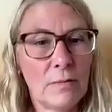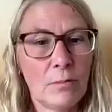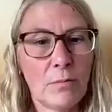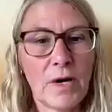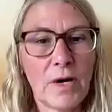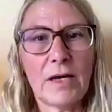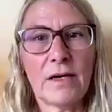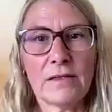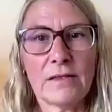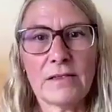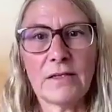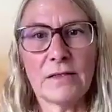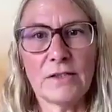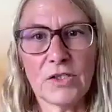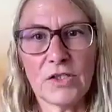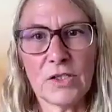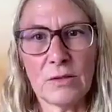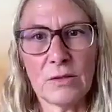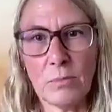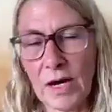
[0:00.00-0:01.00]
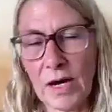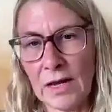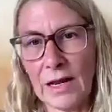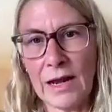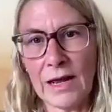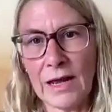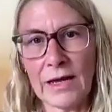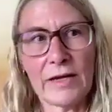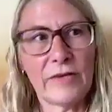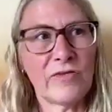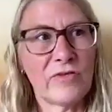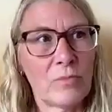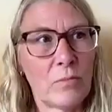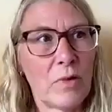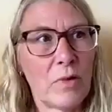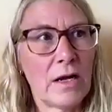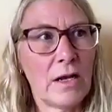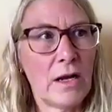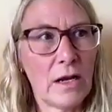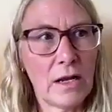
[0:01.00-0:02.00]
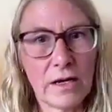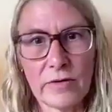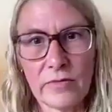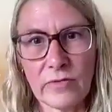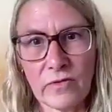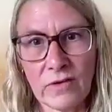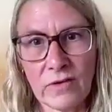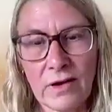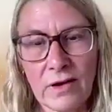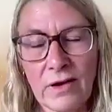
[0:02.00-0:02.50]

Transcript: my attention, my life, my love.